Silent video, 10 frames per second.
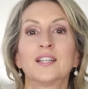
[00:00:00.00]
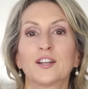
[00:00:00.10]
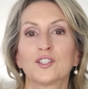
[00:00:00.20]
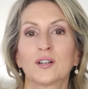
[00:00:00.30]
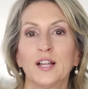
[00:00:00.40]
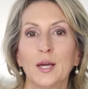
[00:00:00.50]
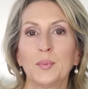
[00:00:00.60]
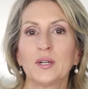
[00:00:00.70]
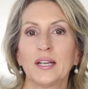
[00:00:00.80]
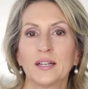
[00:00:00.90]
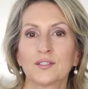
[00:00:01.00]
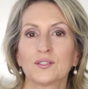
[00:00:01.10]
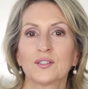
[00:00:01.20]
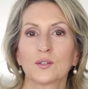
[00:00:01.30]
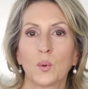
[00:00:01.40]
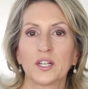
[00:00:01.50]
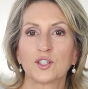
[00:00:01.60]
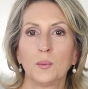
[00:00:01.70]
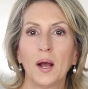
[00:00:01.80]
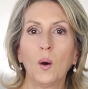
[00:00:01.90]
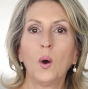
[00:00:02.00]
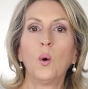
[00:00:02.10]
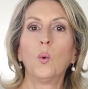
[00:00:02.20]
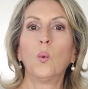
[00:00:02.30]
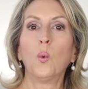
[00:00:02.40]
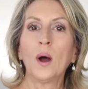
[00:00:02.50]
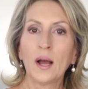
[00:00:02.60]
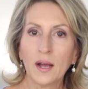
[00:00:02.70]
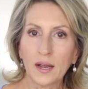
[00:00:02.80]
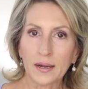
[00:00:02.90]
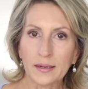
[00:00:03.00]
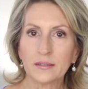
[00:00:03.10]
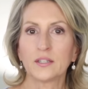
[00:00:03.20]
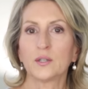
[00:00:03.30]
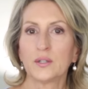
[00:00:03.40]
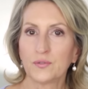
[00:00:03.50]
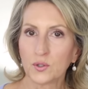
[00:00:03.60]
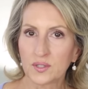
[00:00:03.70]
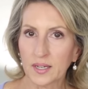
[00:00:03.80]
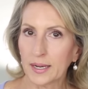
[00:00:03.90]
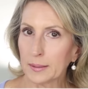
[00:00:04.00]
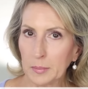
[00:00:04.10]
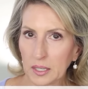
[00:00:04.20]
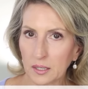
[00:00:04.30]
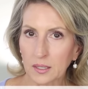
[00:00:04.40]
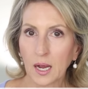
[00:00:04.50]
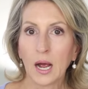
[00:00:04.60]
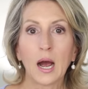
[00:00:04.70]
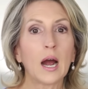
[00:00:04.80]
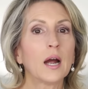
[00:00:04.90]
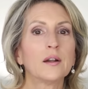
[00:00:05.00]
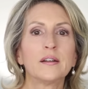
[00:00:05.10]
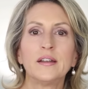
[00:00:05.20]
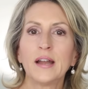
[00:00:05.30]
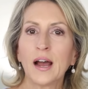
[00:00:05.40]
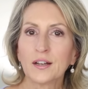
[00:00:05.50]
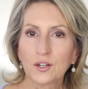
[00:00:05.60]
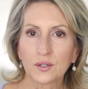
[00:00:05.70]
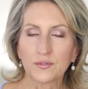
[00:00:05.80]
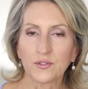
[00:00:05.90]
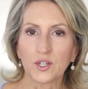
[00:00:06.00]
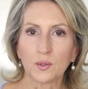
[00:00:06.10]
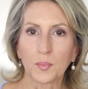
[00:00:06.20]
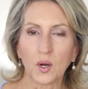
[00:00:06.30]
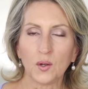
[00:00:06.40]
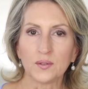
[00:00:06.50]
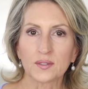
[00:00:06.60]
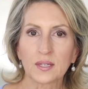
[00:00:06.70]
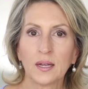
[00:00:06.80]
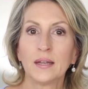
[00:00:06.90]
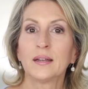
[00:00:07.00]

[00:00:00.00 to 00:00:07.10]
Doctor Klaper answers the question about why dairy foods and milk are not good for your bones.